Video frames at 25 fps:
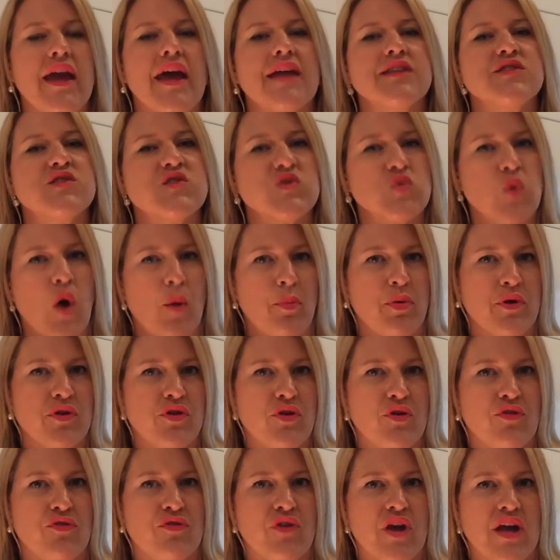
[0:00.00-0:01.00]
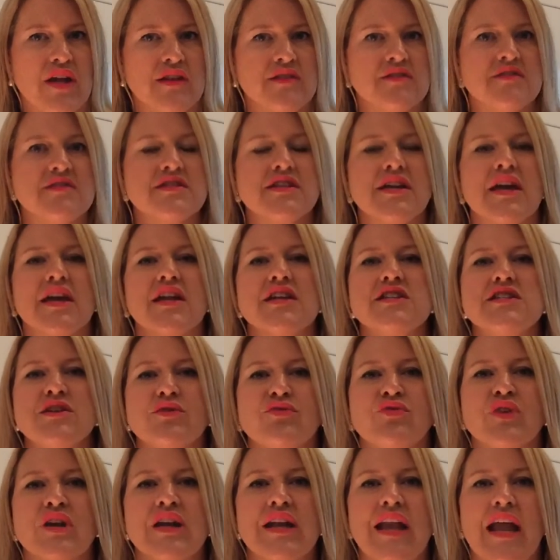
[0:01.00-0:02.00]
and swap with your friends to get a
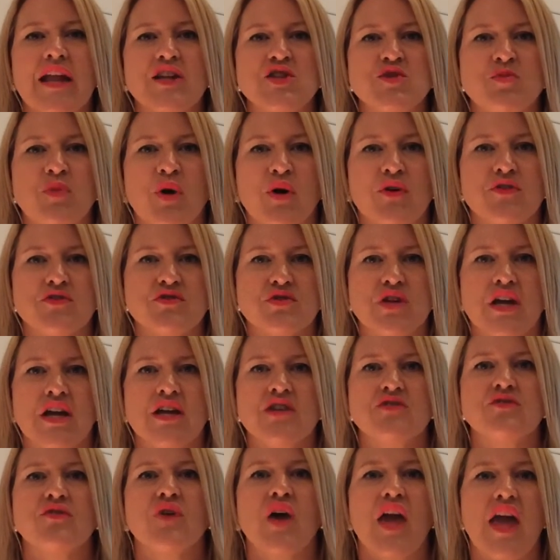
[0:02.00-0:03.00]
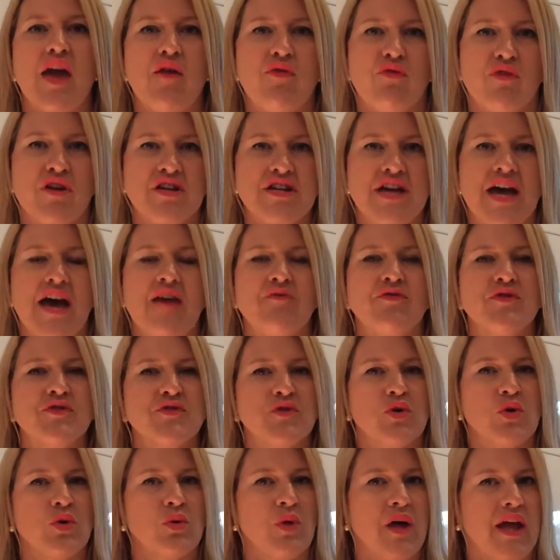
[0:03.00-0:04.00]
different lunchbox treat for every day of the
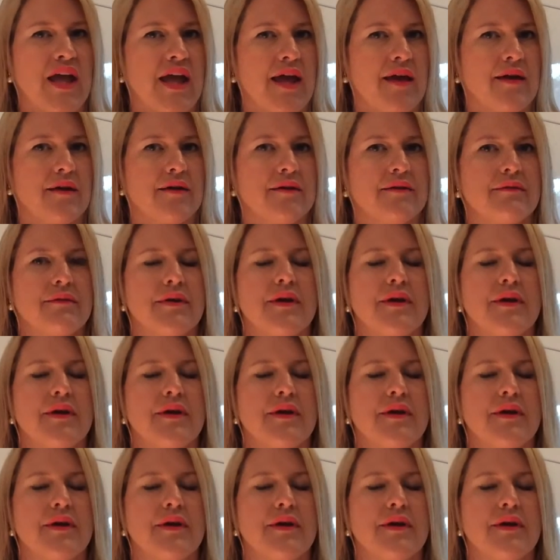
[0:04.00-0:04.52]
school week?